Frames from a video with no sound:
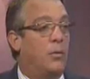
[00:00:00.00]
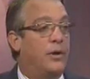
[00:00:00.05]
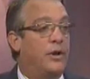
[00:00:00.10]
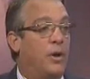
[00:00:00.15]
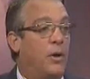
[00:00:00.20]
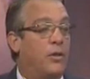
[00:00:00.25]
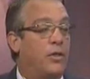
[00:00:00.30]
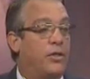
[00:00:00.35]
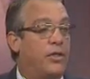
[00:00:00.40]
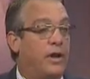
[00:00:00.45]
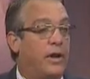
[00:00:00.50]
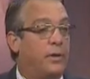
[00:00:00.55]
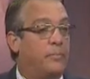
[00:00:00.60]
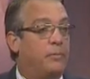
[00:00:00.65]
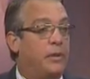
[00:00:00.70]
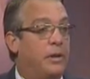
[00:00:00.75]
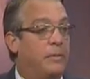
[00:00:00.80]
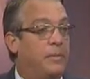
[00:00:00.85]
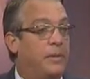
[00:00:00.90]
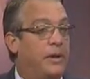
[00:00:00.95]
We don't think
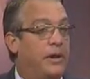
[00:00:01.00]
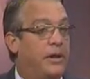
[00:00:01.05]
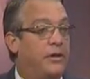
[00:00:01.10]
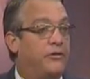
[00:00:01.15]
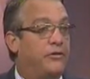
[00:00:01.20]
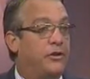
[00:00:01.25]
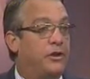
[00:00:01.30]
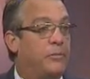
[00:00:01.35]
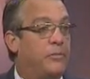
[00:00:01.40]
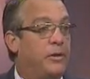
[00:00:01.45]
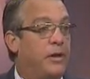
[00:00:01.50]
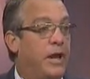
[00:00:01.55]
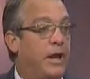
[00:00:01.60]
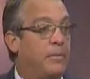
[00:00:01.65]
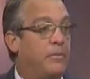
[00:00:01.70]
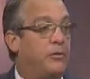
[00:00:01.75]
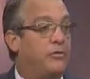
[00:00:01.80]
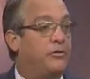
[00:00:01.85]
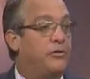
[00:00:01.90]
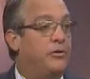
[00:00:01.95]
BP is going to be able